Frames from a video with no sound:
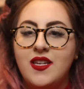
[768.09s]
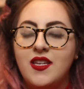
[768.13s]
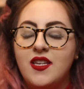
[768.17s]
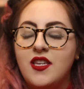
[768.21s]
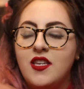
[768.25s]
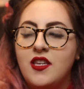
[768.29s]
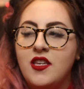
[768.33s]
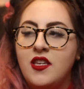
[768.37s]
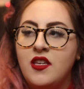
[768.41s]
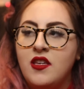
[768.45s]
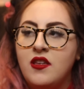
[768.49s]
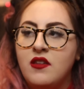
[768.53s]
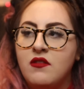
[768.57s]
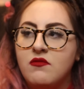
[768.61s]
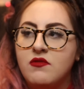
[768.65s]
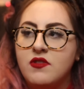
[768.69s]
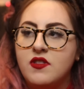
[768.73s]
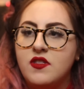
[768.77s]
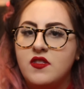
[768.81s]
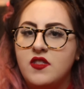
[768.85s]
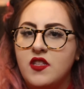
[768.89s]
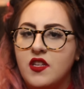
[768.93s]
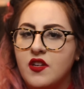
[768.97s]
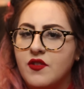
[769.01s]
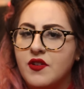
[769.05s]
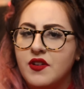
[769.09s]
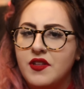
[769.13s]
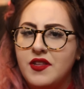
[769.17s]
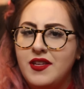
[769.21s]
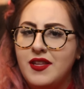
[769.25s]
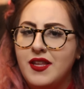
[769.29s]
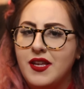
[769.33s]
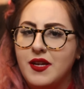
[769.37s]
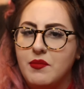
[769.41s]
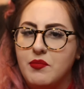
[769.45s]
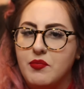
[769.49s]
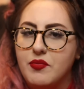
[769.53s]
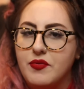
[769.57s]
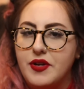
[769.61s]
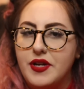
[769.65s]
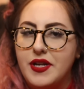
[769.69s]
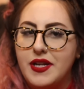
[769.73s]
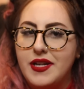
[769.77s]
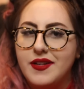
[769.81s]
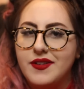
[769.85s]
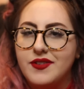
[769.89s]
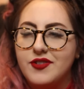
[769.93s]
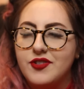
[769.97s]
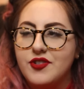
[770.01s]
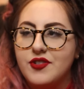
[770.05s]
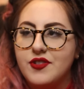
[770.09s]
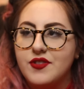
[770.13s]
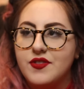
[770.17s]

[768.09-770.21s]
he was secretly like British,